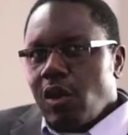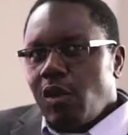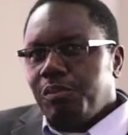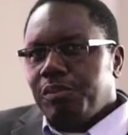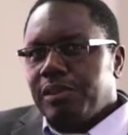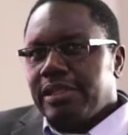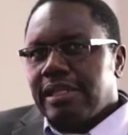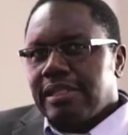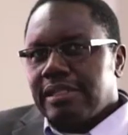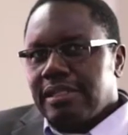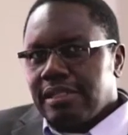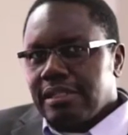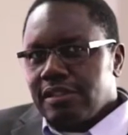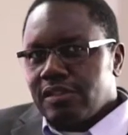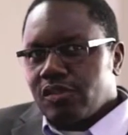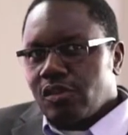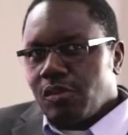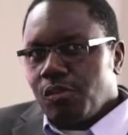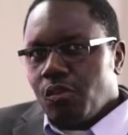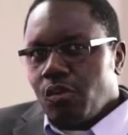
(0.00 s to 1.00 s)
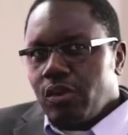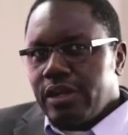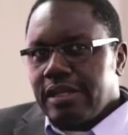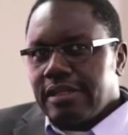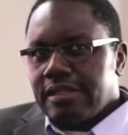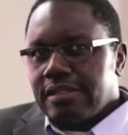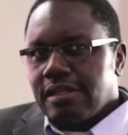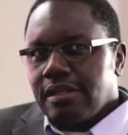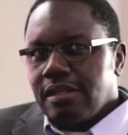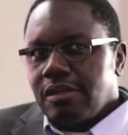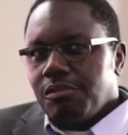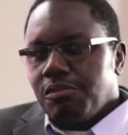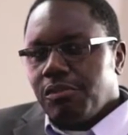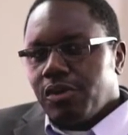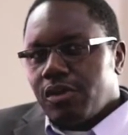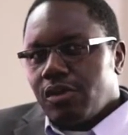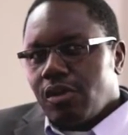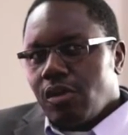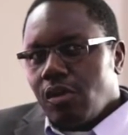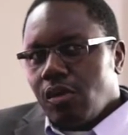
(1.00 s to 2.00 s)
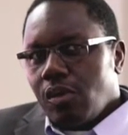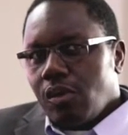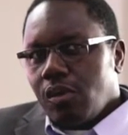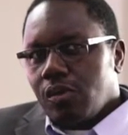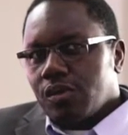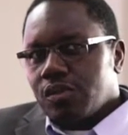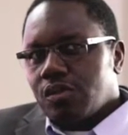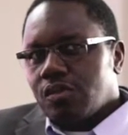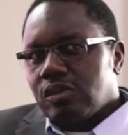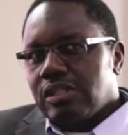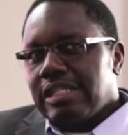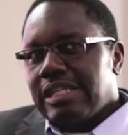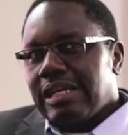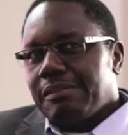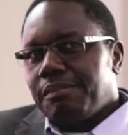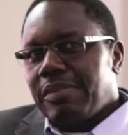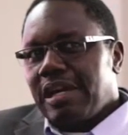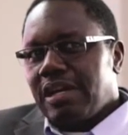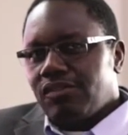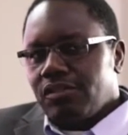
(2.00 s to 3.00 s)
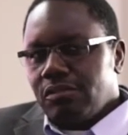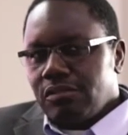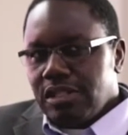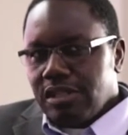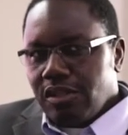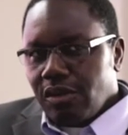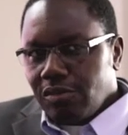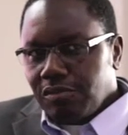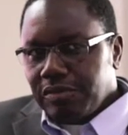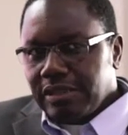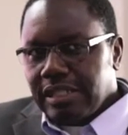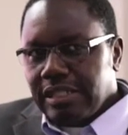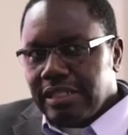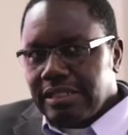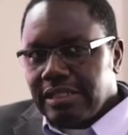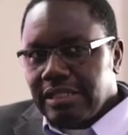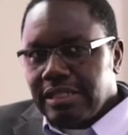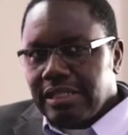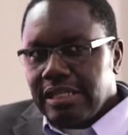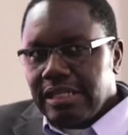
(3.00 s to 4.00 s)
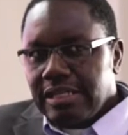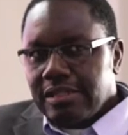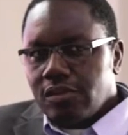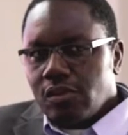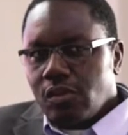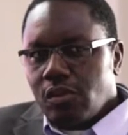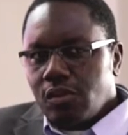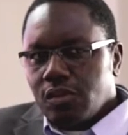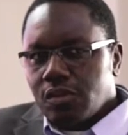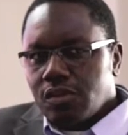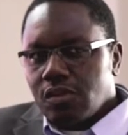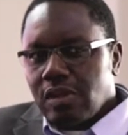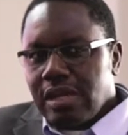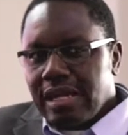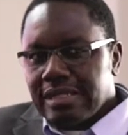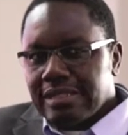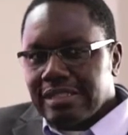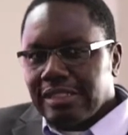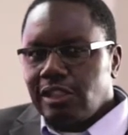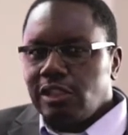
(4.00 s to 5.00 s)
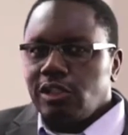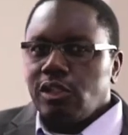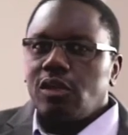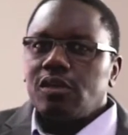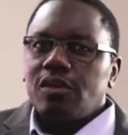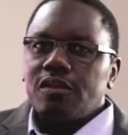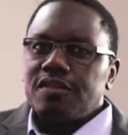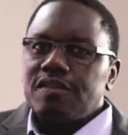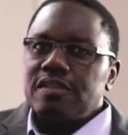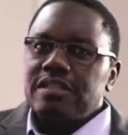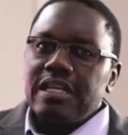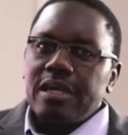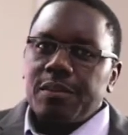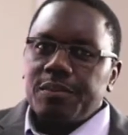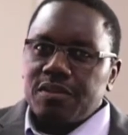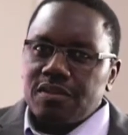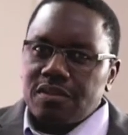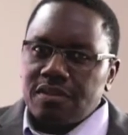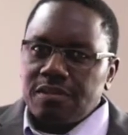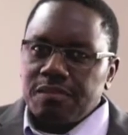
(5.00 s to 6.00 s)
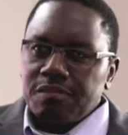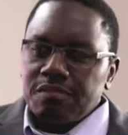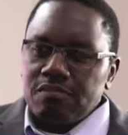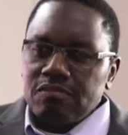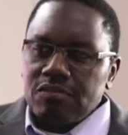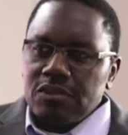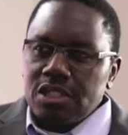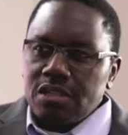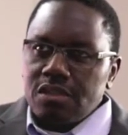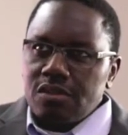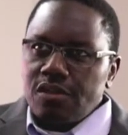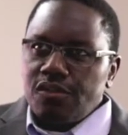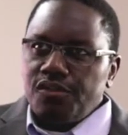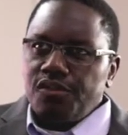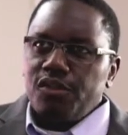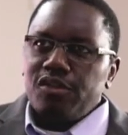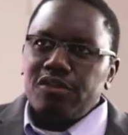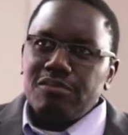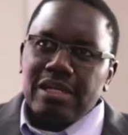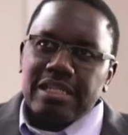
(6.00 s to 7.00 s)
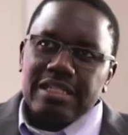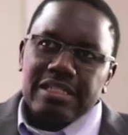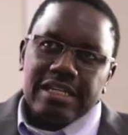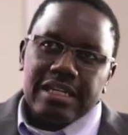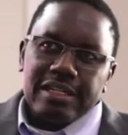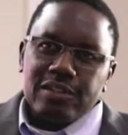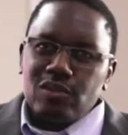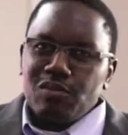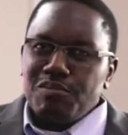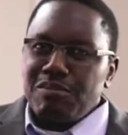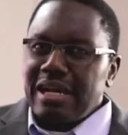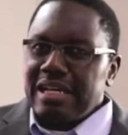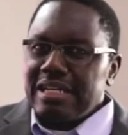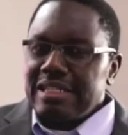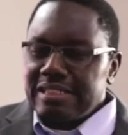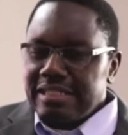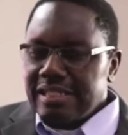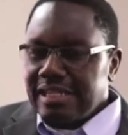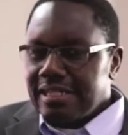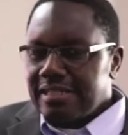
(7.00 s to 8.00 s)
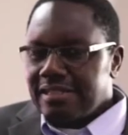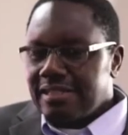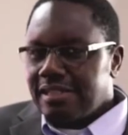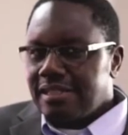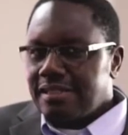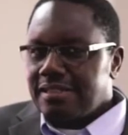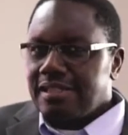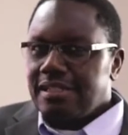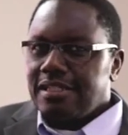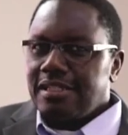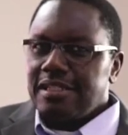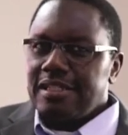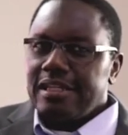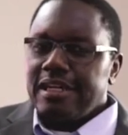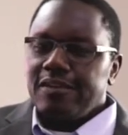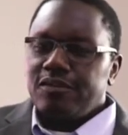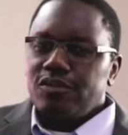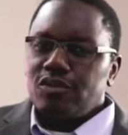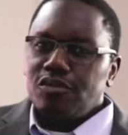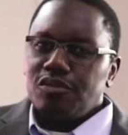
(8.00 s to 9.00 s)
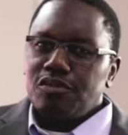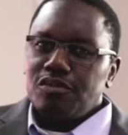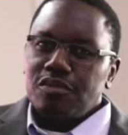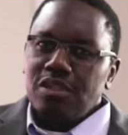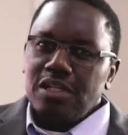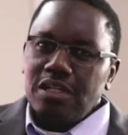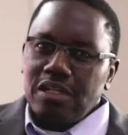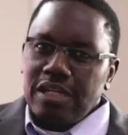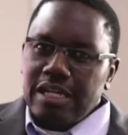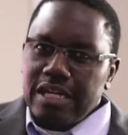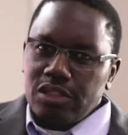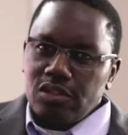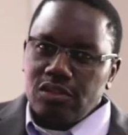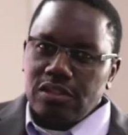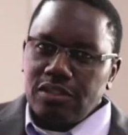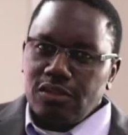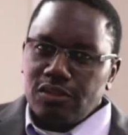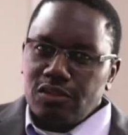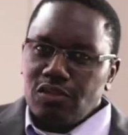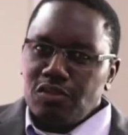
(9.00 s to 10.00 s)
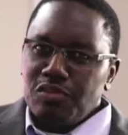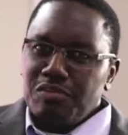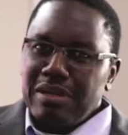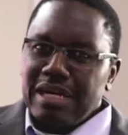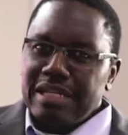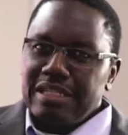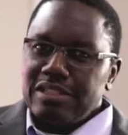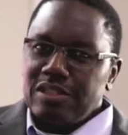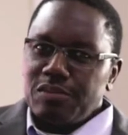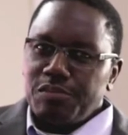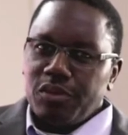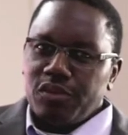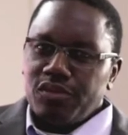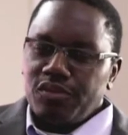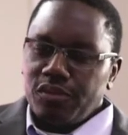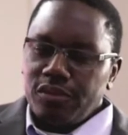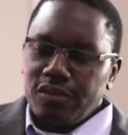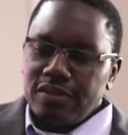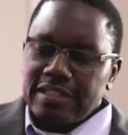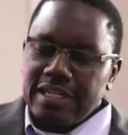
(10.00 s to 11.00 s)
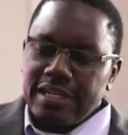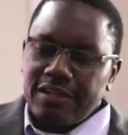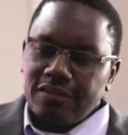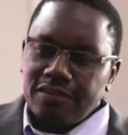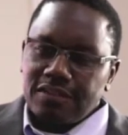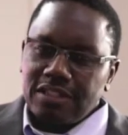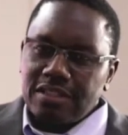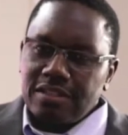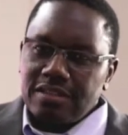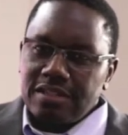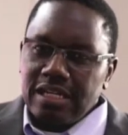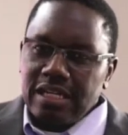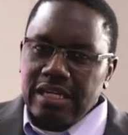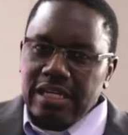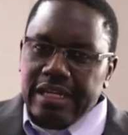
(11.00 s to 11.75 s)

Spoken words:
complicated in some ways, but also apart from being complicated, it also has a lot of steps. So a fund manager has to manage the assets, and then they have to actually also manage the portfolio side of things.